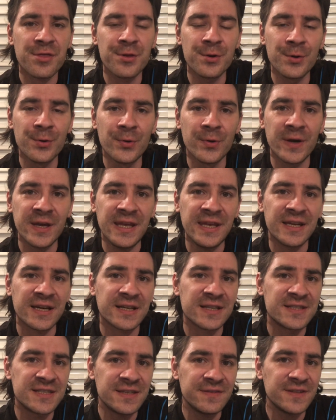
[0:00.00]
through
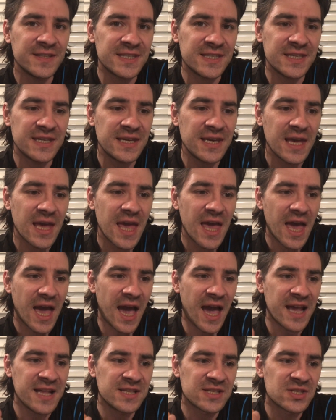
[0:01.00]
inactivity
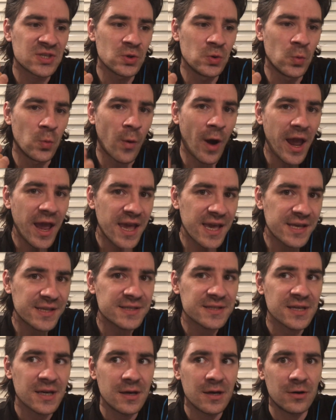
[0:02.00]
and to
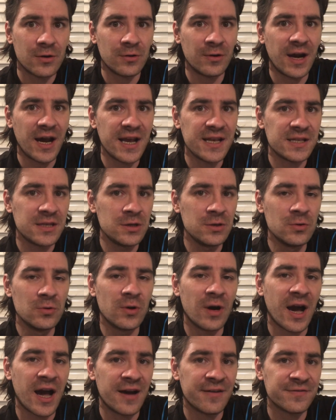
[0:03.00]
wait right
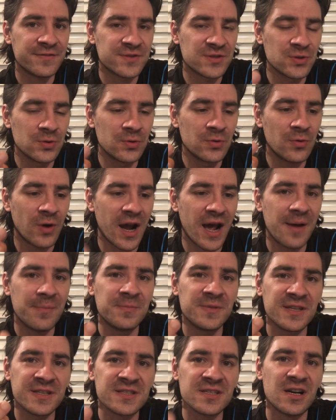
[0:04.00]
you have to
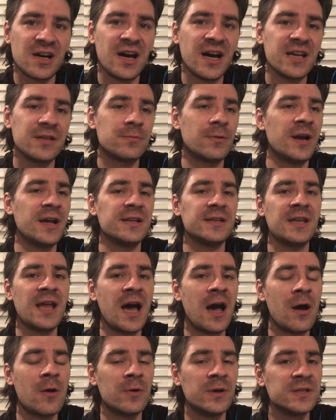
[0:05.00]
grab the tide right
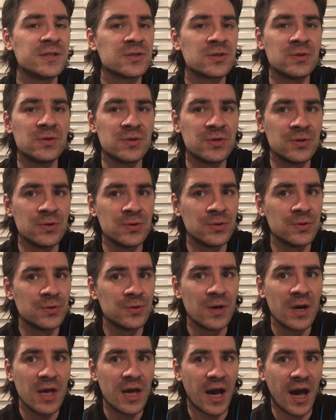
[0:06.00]
now and to
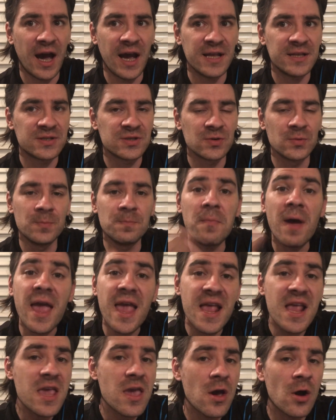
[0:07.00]
do and to
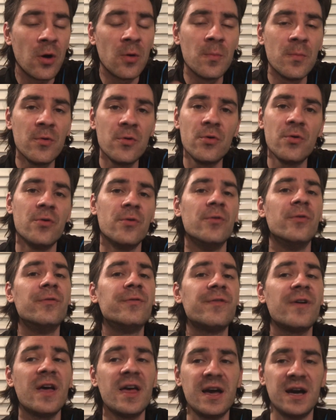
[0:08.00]
make your
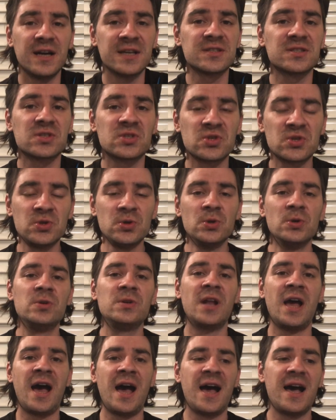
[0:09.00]
move as
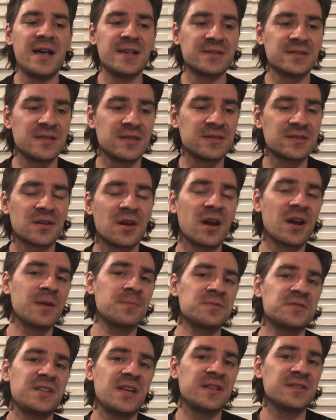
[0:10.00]
soon as the
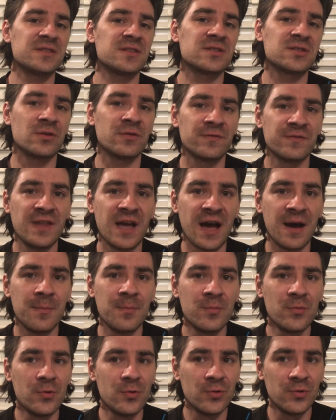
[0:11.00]
circumstances of that
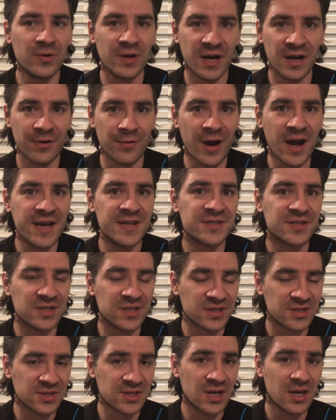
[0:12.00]
moon
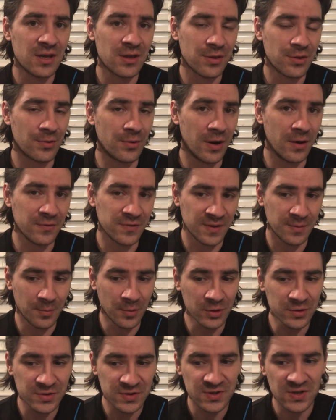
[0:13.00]
arises throughout the
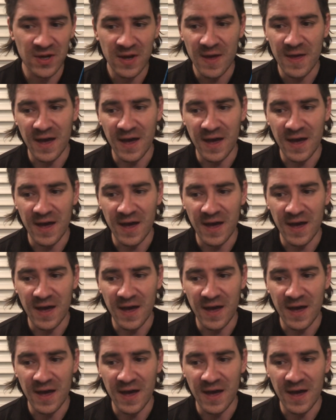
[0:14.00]
months